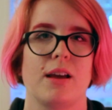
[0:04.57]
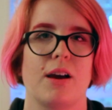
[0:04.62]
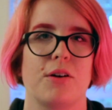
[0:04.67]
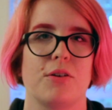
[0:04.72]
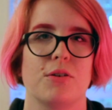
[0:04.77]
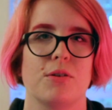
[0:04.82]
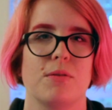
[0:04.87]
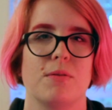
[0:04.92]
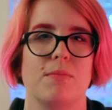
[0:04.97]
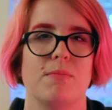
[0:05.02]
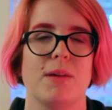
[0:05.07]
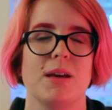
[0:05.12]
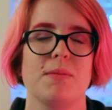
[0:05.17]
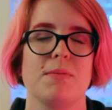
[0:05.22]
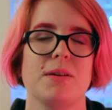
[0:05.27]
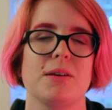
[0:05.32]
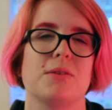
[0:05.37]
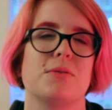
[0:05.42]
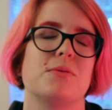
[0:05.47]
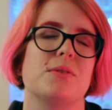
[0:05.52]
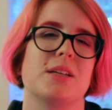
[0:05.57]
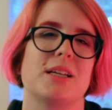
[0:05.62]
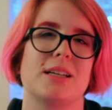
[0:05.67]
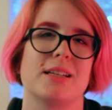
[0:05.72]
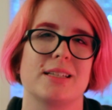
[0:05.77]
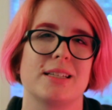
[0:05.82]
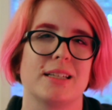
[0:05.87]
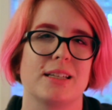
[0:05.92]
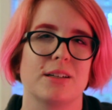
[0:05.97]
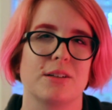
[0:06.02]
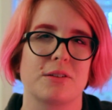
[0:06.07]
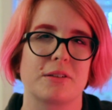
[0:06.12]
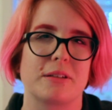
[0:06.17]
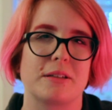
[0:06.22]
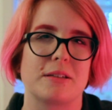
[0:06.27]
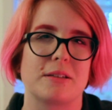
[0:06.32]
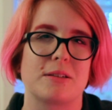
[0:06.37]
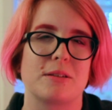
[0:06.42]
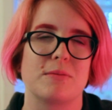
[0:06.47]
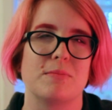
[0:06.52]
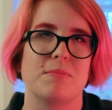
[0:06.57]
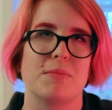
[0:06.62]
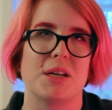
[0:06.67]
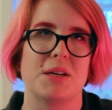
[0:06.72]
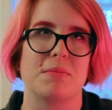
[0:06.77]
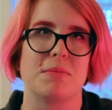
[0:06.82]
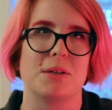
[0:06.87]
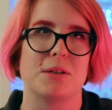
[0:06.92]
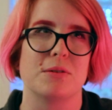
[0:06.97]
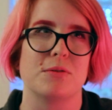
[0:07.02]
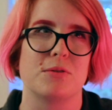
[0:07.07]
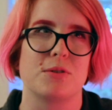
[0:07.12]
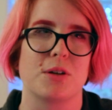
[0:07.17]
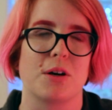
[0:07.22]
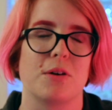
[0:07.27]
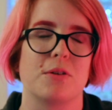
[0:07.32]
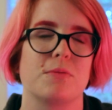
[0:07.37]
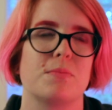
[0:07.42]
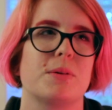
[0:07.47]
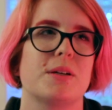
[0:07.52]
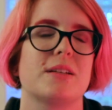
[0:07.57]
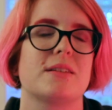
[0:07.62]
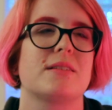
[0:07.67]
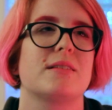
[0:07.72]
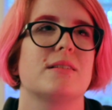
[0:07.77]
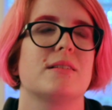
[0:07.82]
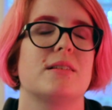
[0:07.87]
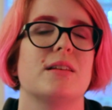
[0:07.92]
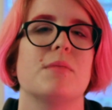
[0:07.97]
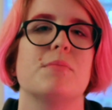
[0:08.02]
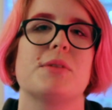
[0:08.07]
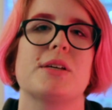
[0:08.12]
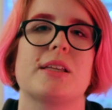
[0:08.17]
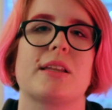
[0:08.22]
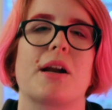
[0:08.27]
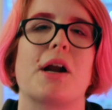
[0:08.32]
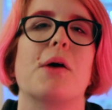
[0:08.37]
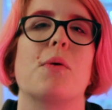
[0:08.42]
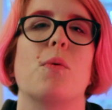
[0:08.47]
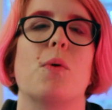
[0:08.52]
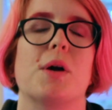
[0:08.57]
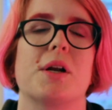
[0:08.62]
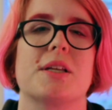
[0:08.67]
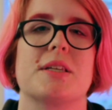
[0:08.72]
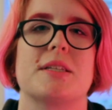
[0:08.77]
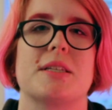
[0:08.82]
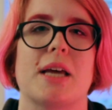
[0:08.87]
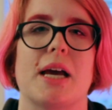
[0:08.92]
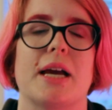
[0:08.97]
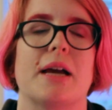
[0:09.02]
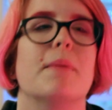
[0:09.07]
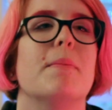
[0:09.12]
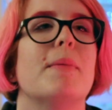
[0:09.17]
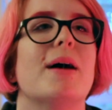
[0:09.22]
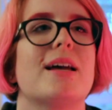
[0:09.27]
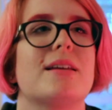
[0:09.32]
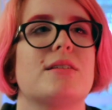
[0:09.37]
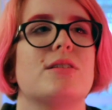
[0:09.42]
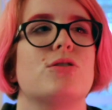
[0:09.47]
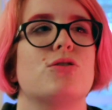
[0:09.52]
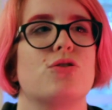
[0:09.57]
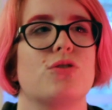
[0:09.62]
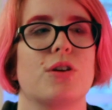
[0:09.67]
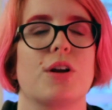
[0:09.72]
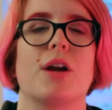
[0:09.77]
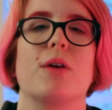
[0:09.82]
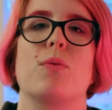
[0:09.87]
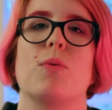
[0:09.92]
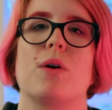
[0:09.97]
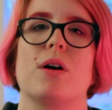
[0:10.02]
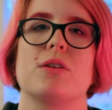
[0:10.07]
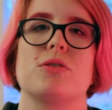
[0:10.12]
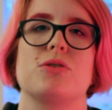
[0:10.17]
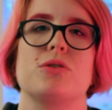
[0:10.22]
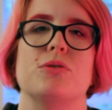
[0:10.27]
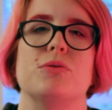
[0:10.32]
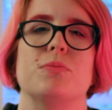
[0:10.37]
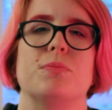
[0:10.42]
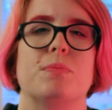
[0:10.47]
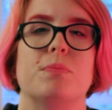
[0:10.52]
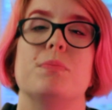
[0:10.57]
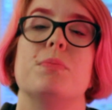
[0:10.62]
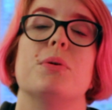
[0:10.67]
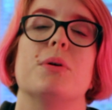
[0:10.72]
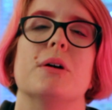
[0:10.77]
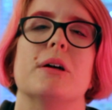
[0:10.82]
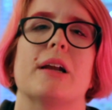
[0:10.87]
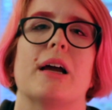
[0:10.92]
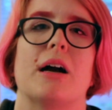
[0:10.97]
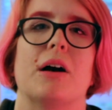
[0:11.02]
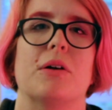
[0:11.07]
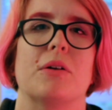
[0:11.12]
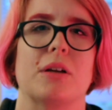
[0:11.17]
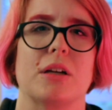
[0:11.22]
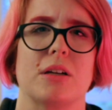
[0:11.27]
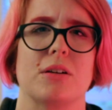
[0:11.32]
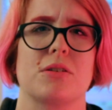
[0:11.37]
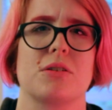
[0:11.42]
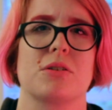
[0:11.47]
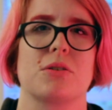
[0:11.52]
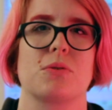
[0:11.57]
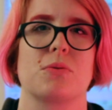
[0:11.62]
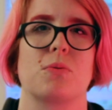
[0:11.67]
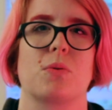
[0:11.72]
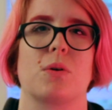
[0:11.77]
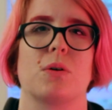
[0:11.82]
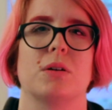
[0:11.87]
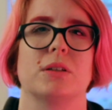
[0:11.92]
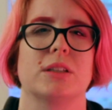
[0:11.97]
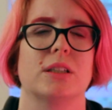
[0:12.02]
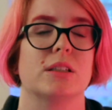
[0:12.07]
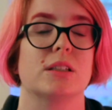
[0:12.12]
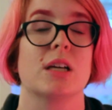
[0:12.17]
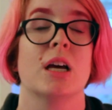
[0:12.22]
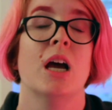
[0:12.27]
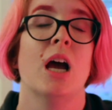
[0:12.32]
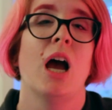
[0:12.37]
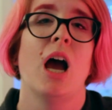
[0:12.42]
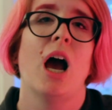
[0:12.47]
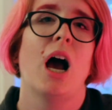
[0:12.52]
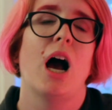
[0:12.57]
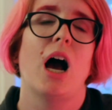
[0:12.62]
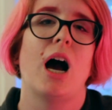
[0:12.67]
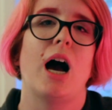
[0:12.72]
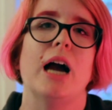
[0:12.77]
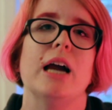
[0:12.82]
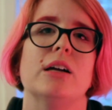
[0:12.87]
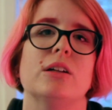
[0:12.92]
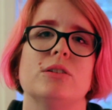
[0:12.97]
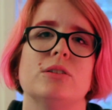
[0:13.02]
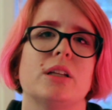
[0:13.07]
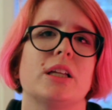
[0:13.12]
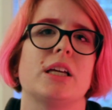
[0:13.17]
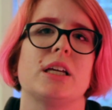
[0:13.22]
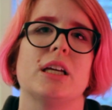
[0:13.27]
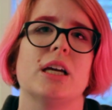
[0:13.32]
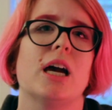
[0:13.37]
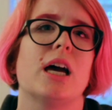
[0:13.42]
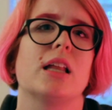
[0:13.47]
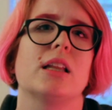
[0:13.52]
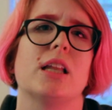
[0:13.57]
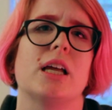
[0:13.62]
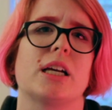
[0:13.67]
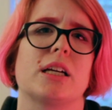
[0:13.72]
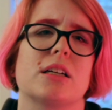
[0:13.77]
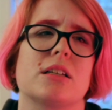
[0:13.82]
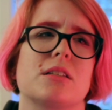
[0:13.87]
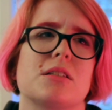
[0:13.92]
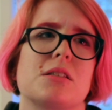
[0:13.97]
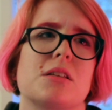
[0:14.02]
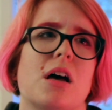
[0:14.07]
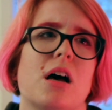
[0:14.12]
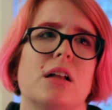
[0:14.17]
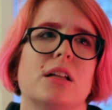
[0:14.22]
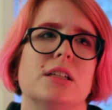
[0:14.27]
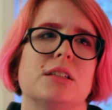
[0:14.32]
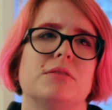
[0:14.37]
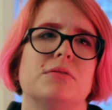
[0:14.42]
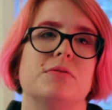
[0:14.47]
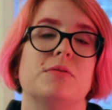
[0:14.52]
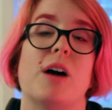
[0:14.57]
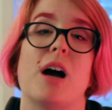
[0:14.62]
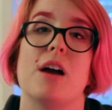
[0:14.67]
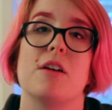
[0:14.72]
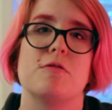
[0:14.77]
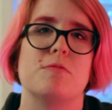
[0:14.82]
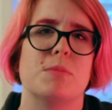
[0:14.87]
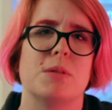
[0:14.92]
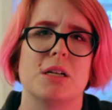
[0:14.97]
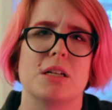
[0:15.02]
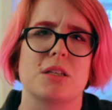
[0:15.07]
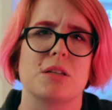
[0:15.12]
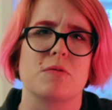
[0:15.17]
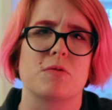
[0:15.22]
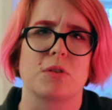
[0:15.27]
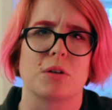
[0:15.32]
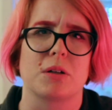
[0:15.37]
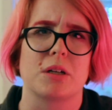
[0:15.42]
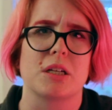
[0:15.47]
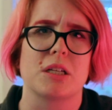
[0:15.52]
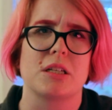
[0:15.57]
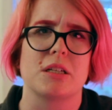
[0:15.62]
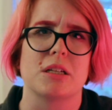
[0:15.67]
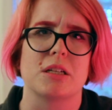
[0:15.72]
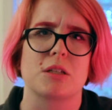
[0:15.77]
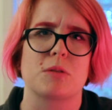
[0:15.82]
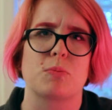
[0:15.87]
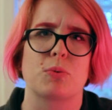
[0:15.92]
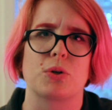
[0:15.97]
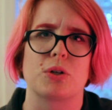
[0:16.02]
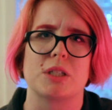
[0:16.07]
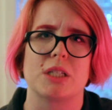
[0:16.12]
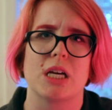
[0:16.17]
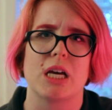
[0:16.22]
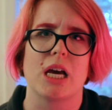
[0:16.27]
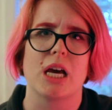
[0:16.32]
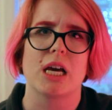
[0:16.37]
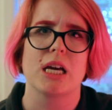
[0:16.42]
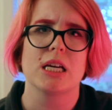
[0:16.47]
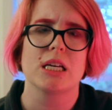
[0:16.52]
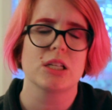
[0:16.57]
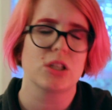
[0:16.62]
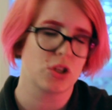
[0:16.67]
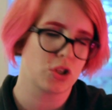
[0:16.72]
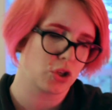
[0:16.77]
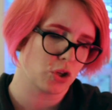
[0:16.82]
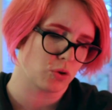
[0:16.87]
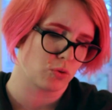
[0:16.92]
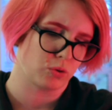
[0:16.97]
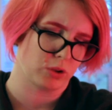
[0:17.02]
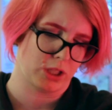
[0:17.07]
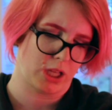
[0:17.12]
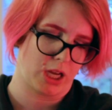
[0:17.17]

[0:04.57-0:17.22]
Now, maybe you need to hear this, maybe you don't, but it's something that I want to say, a message that I want to put out into the world. And I only get like a solid 5 minutes of earnestness per day, so